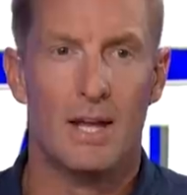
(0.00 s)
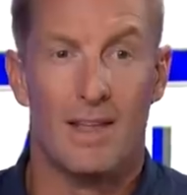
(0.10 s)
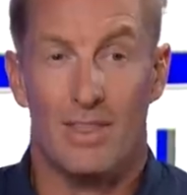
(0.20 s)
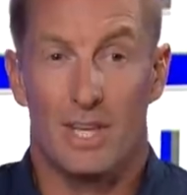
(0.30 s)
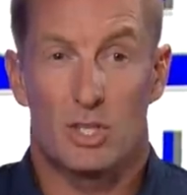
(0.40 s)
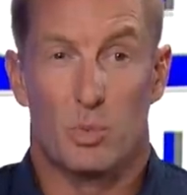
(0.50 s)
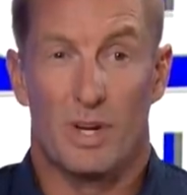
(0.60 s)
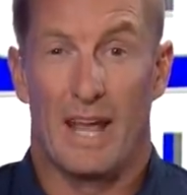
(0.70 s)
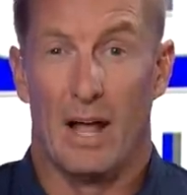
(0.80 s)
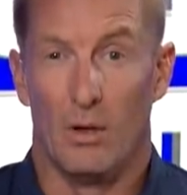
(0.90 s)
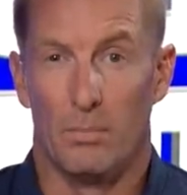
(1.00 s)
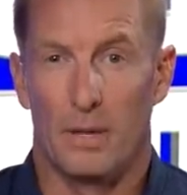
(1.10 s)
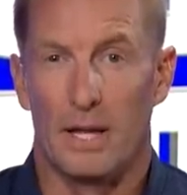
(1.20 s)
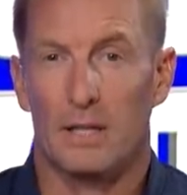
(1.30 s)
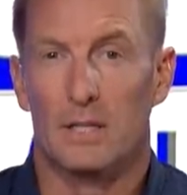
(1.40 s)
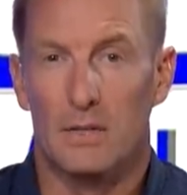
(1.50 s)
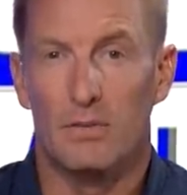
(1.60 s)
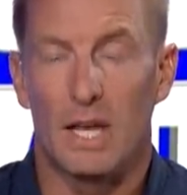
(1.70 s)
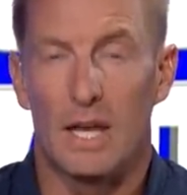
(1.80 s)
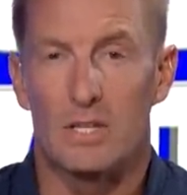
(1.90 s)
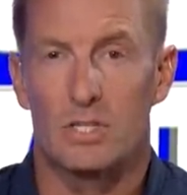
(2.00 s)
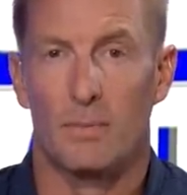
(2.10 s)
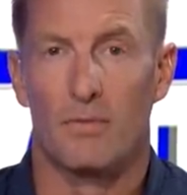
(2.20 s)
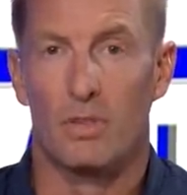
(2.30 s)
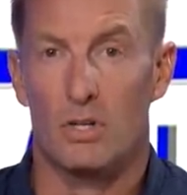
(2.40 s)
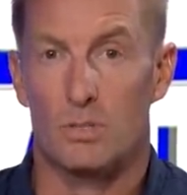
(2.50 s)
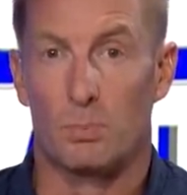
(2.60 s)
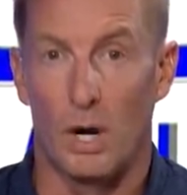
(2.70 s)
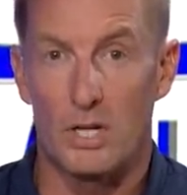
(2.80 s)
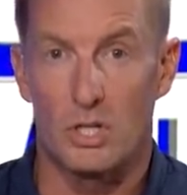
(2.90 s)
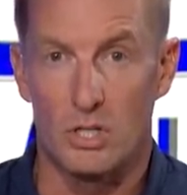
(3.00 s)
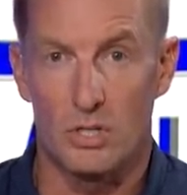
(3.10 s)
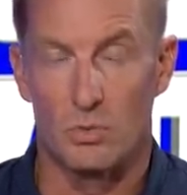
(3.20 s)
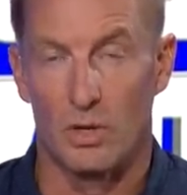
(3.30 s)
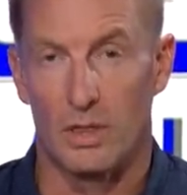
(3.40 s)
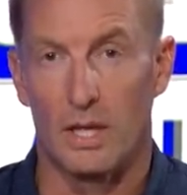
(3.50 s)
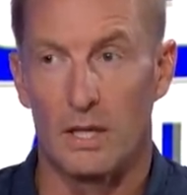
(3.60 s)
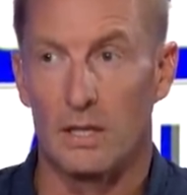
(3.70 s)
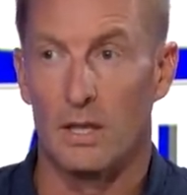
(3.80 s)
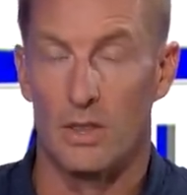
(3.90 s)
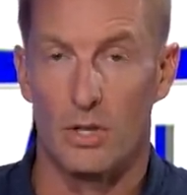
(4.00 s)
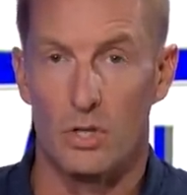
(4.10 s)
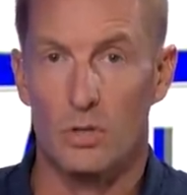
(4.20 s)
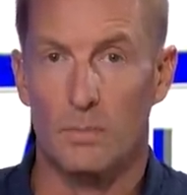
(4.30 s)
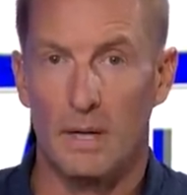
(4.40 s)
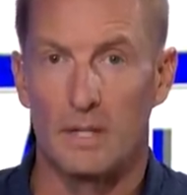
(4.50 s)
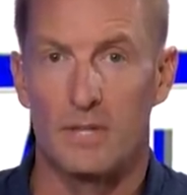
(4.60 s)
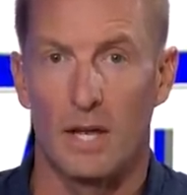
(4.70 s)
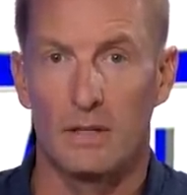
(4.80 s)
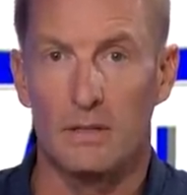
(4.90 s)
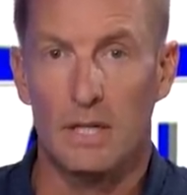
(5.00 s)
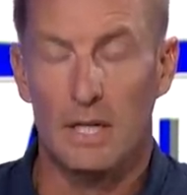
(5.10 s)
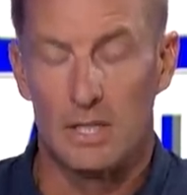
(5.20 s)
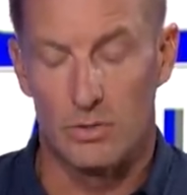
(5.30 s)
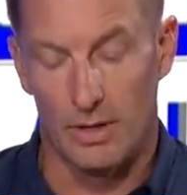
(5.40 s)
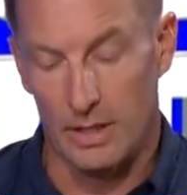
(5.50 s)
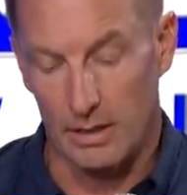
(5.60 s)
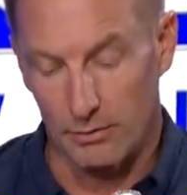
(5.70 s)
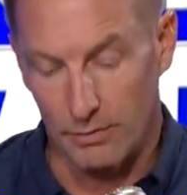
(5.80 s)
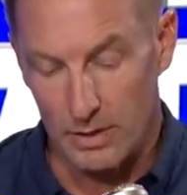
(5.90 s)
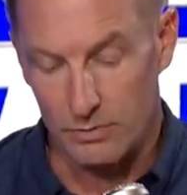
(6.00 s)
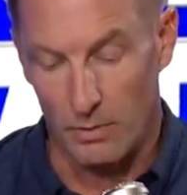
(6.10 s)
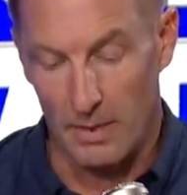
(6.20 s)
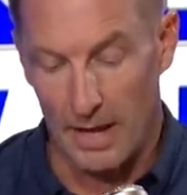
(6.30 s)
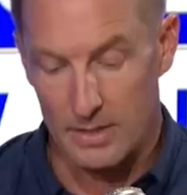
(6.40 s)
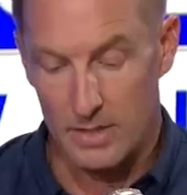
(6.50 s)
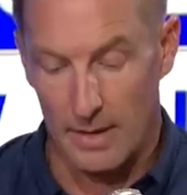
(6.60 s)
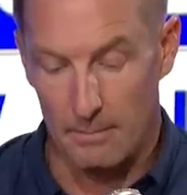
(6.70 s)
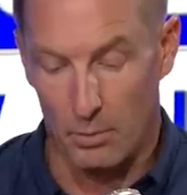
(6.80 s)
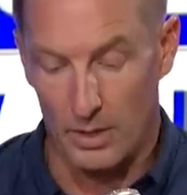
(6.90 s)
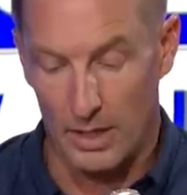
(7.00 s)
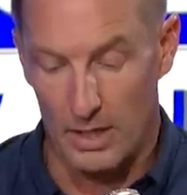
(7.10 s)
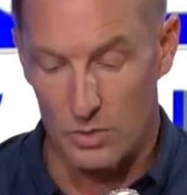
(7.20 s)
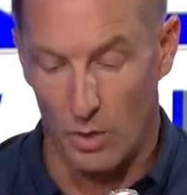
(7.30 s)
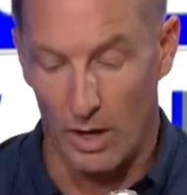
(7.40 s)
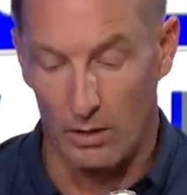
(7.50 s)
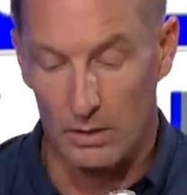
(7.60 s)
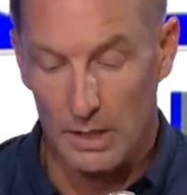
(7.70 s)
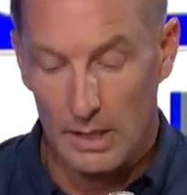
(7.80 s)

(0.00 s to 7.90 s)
This would help and alleviate some of those pressures within the new Big Ten. So I think it fits from that standpoint as well.